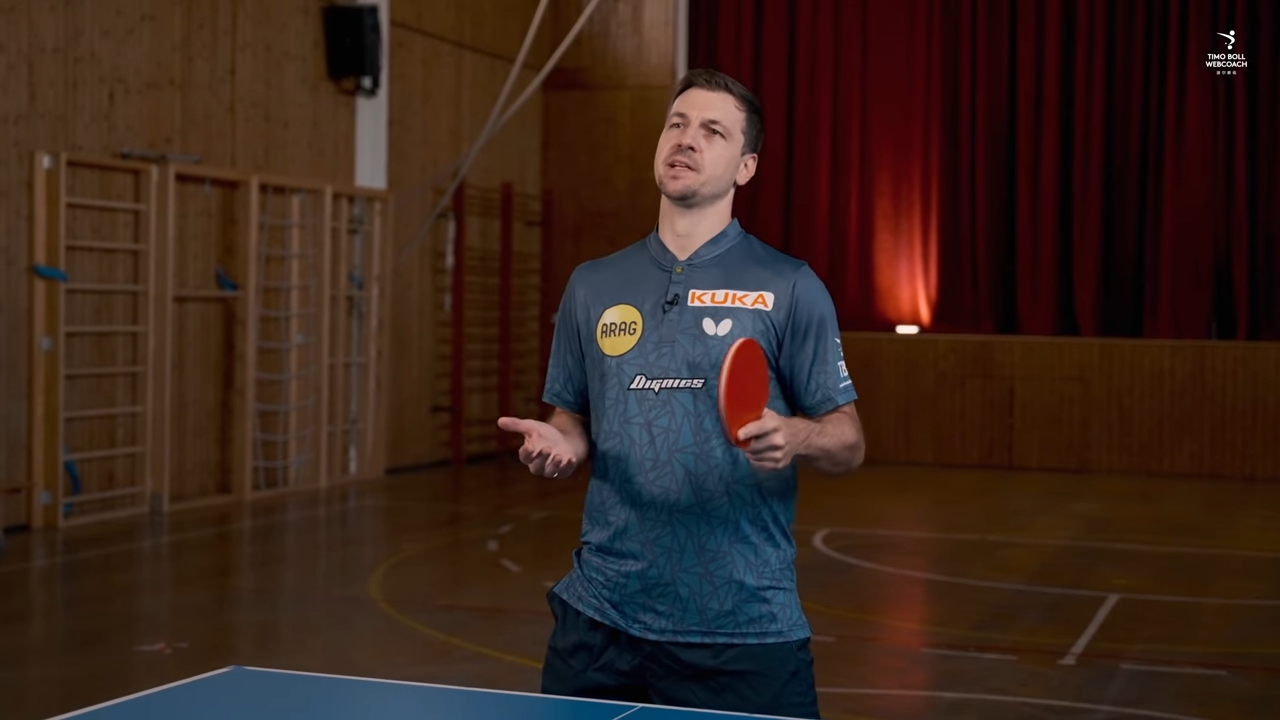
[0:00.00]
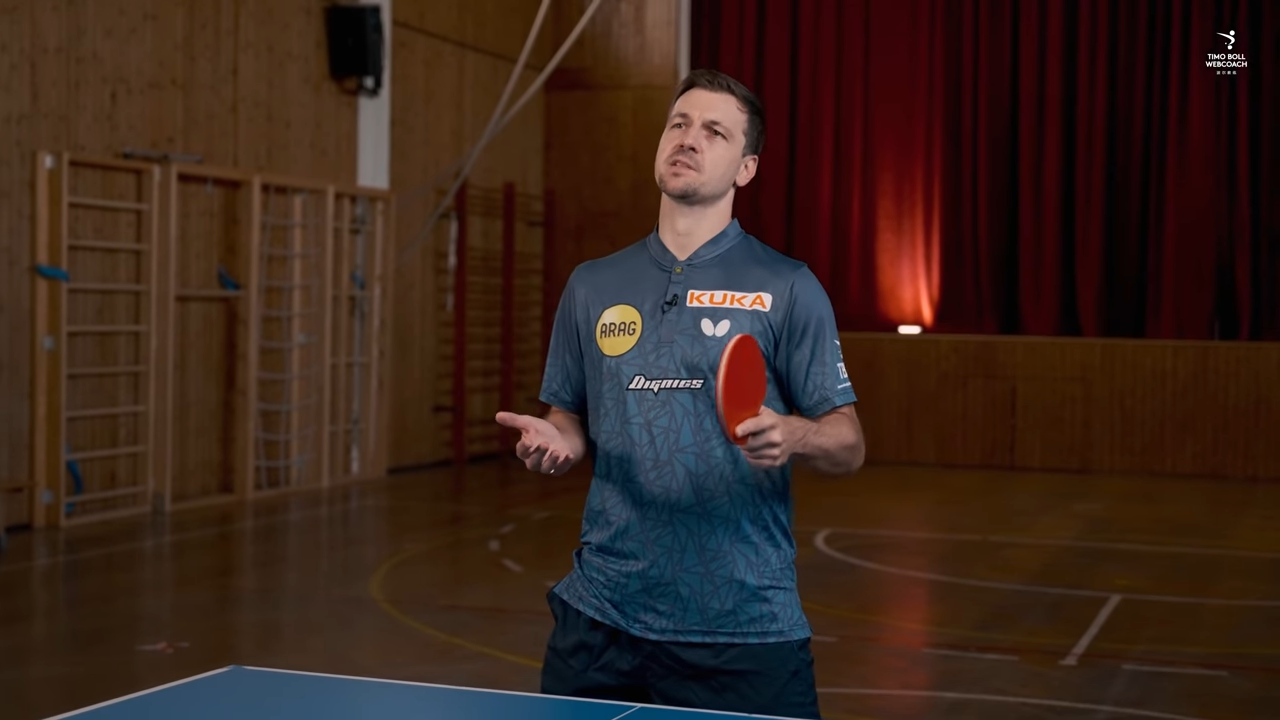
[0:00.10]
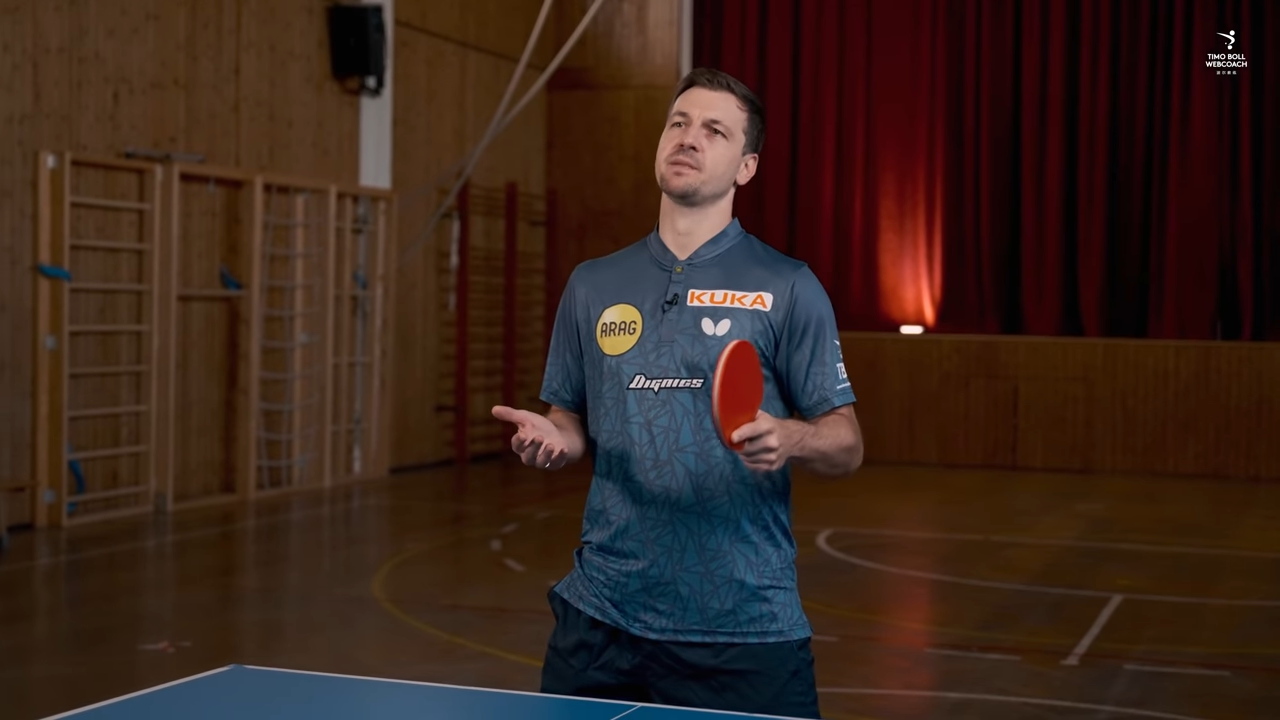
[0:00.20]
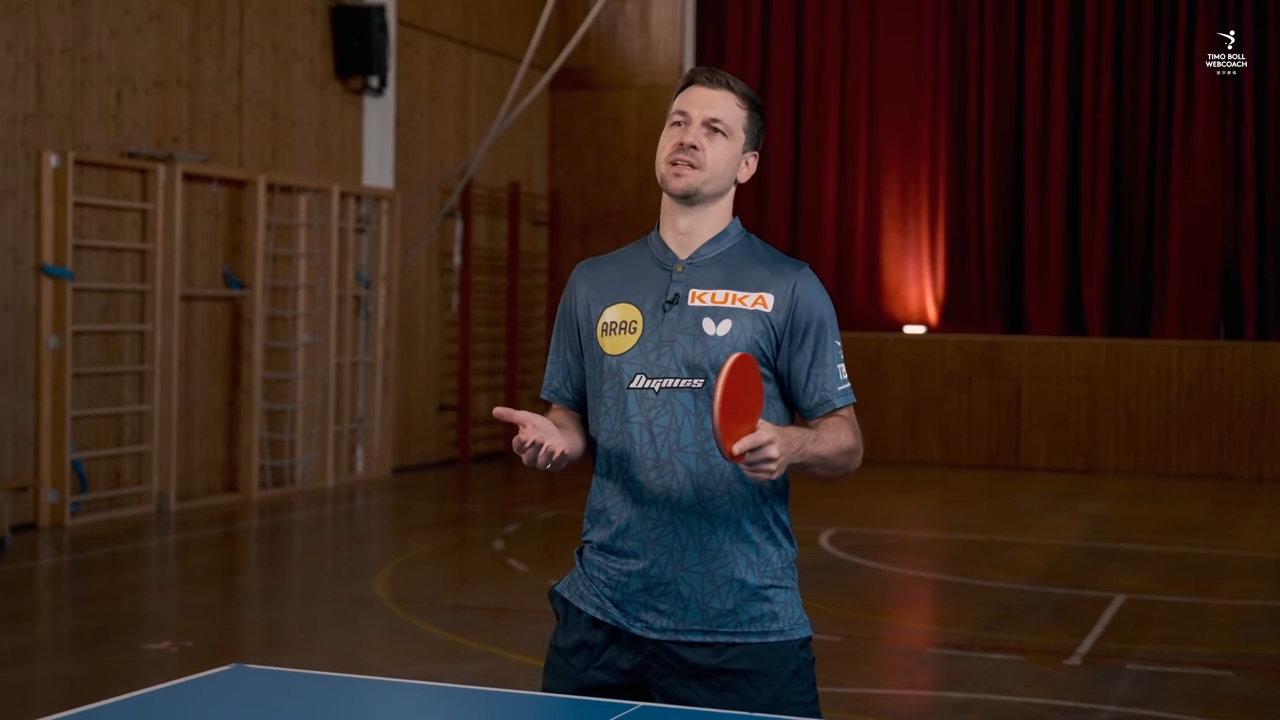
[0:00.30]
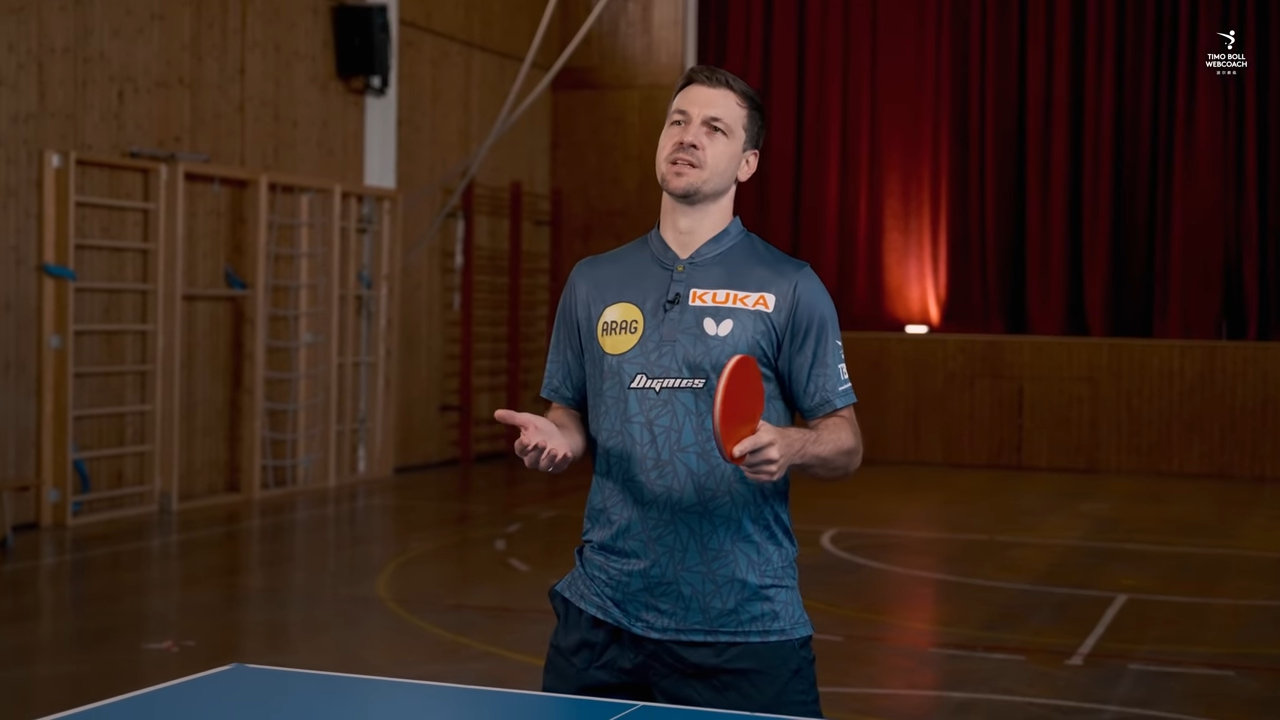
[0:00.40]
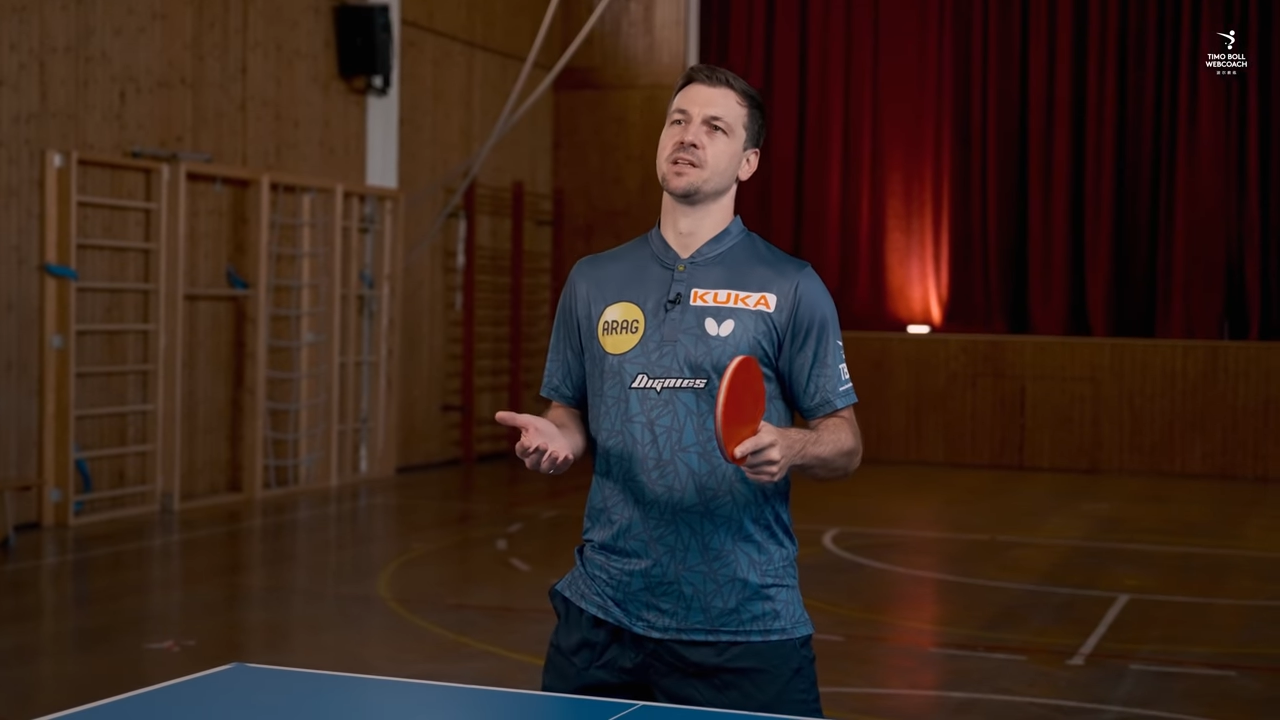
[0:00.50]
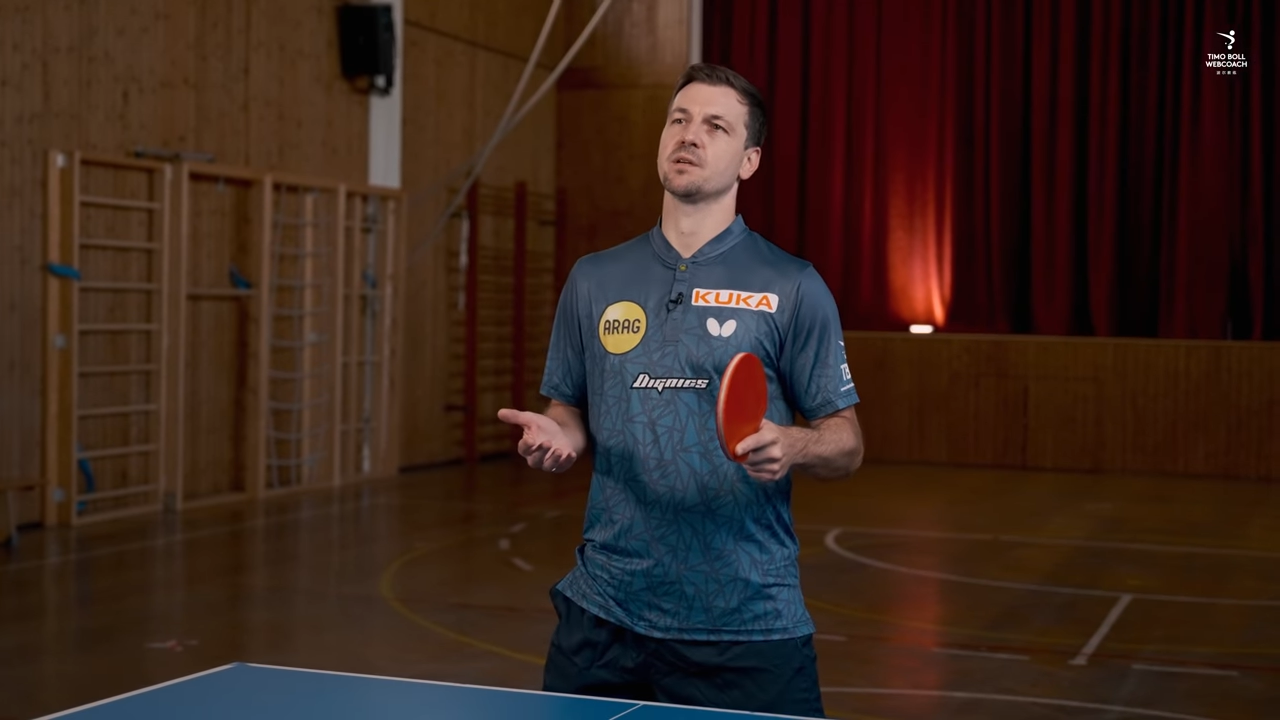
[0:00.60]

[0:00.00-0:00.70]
expecting